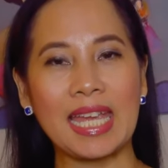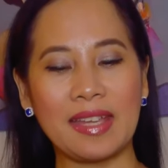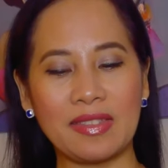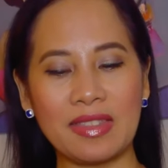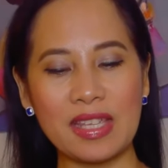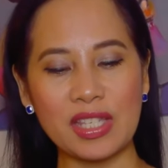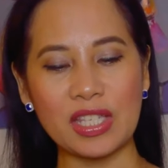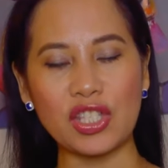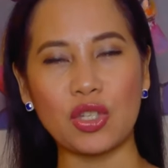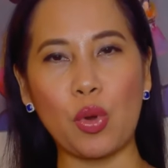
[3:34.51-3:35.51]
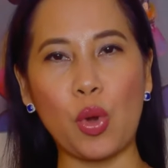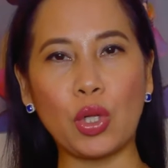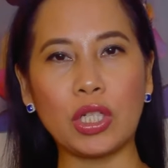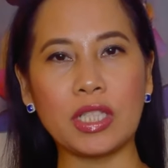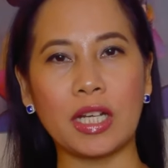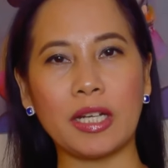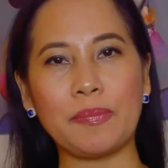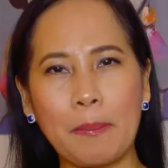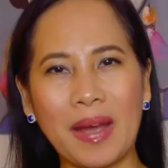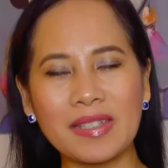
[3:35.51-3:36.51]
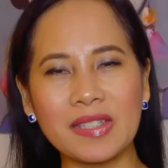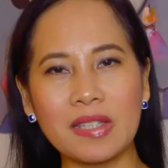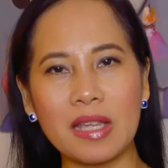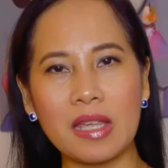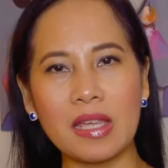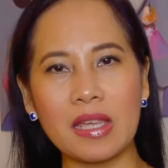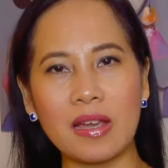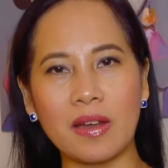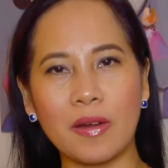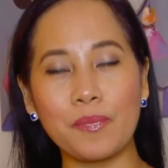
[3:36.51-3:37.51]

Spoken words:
And this is called Pasti